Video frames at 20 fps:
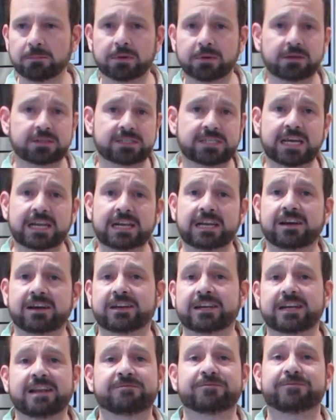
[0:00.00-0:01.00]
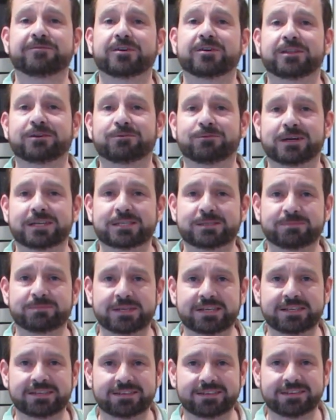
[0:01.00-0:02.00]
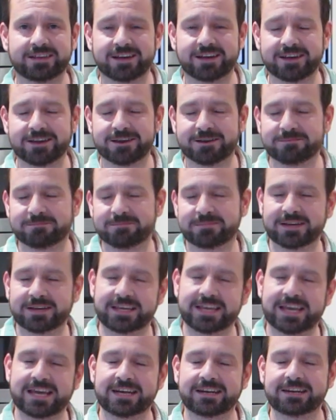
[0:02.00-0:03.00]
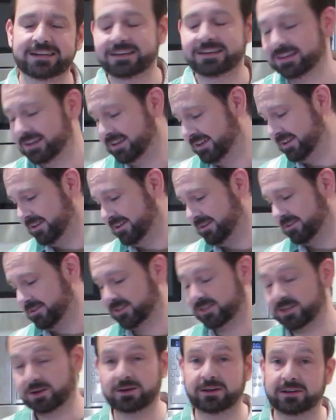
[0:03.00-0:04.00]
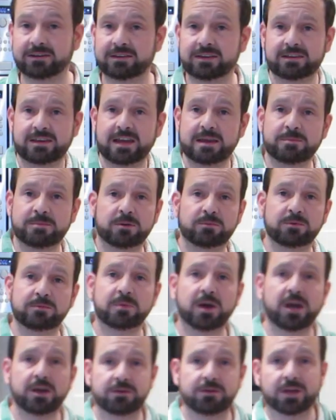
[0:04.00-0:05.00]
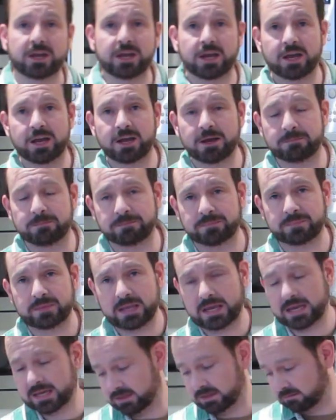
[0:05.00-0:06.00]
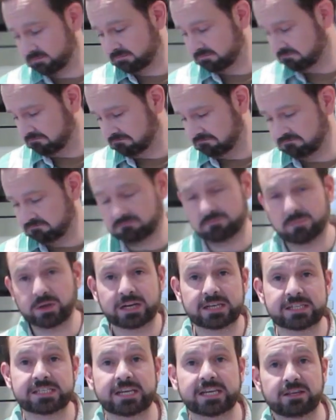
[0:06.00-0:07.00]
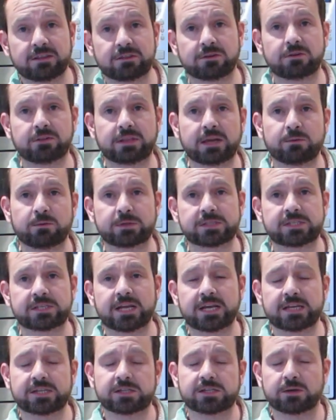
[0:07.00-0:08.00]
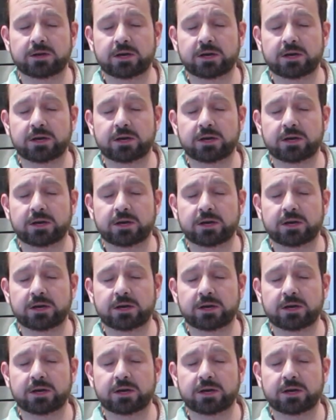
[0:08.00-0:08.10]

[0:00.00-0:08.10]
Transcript: Sadly I could never find a recipe again. So I came up with mine, and we're going to take you through that one today, so I